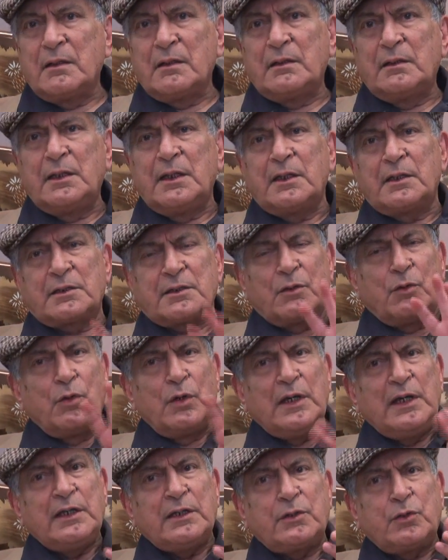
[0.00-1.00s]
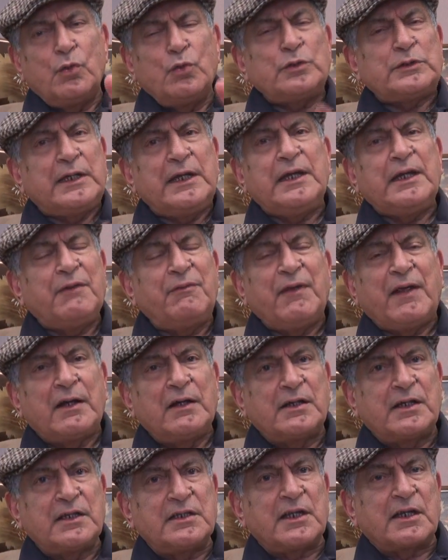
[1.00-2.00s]
There's only 2-3
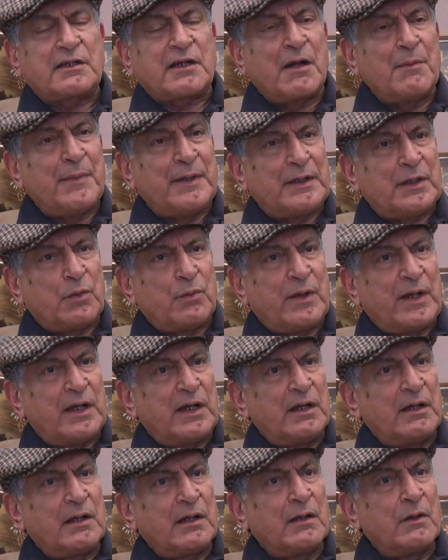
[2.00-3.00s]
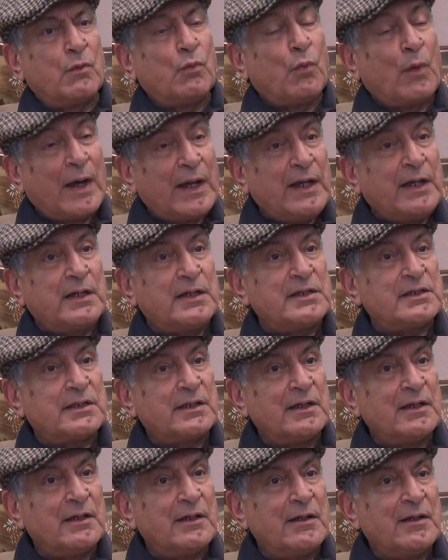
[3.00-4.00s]
difficulties that come in the way. One is,
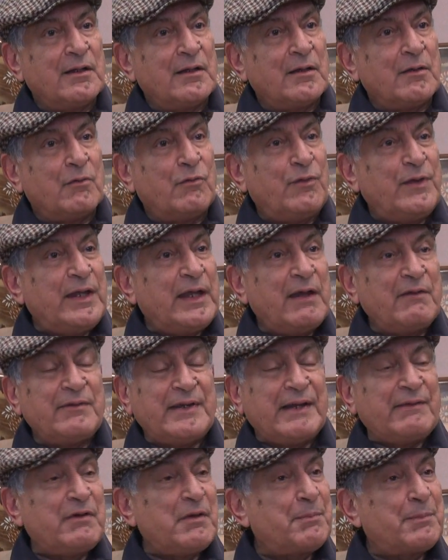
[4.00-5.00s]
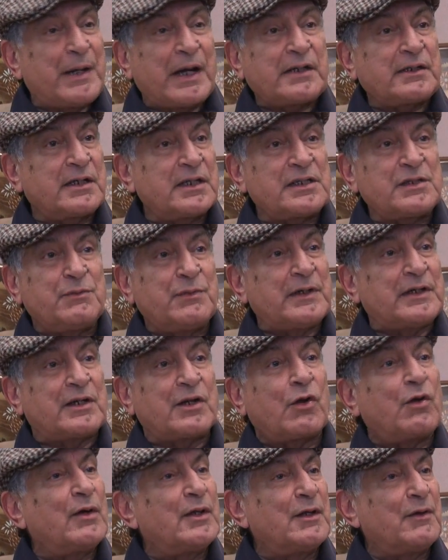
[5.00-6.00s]
we have never practiced
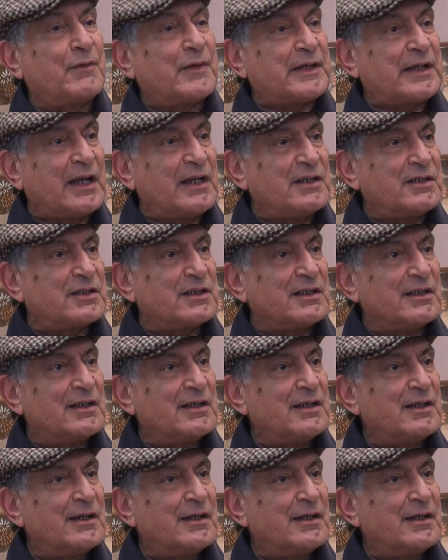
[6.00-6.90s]
withdrawal of attention.